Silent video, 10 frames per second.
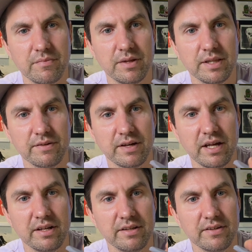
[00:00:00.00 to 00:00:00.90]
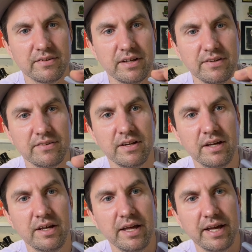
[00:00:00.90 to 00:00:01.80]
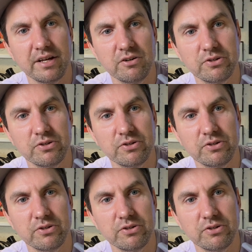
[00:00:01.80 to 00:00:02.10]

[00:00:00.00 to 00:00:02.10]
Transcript: they've got this nice angle,